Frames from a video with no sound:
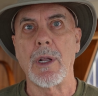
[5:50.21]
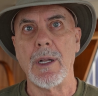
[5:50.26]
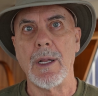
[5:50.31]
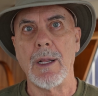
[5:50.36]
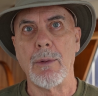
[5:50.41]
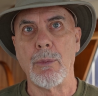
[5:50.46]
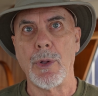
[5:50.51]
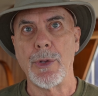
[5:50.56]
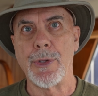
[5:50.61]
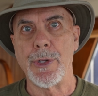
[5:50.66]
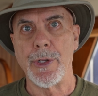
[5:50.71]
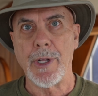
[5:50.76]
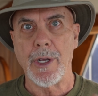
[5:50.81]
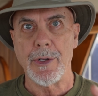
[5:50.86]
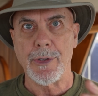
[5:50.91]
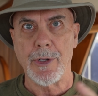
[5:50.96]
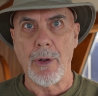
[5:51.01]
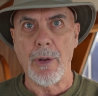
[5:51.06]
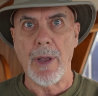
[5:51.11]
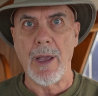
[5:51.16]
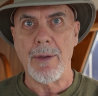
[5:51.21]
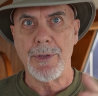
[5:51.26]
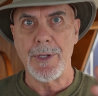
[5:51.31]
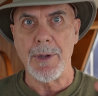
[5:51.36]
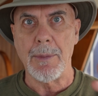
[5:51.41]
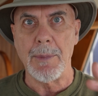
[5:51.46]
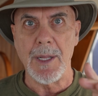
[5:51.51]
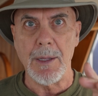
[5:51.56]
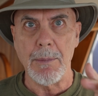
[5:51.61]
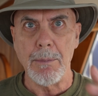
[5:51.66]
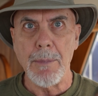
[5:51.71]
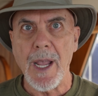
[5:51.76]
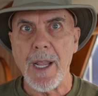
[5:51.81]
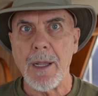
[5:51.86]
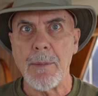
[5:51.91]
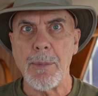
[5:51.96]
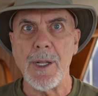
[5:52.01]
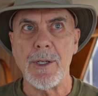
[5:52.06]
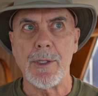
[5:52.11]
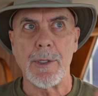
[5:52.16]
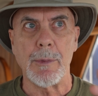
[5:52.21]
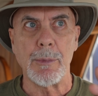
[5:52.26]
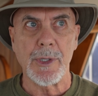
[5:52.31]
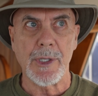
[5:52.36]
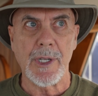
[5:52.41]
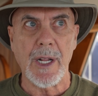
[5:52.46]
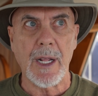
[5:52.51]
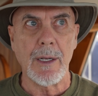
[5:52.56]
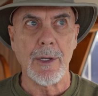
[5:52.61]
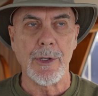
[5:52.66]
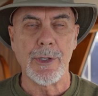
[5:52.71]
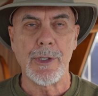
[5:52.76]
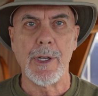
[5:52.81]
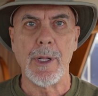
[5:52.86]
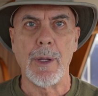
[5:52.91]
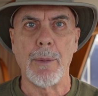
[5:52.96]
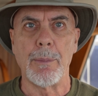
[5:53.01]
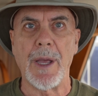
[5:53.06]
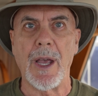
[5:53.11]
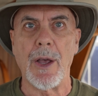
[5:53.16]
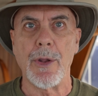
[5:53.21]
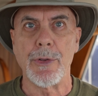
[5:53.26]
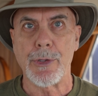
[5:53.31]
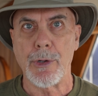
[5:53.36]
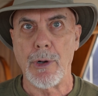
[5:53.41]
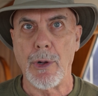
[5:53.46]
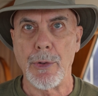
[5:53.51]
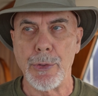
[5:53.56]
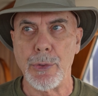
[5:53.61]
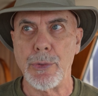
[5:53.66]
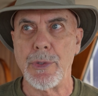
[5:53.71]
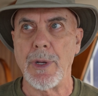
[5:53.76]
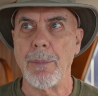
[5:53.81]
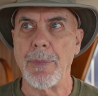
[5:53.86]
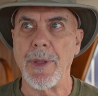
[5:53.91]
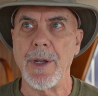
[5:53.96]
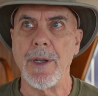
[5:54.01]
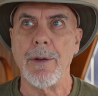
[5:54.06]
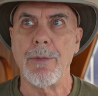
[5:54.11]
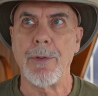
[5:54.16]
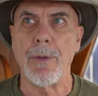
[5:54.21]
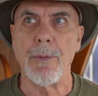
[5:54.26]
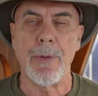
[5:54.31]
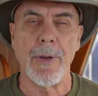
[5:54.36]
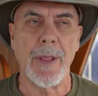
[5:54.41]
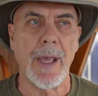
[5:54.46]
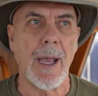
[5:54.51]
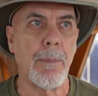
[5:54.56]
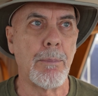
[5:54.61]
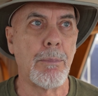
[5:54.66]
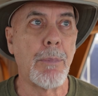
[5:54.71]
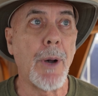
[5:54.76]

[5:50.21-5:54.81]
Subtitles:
and then once it does, I'll have somebody make me some stainless steel mounts, or I'll do something different for that.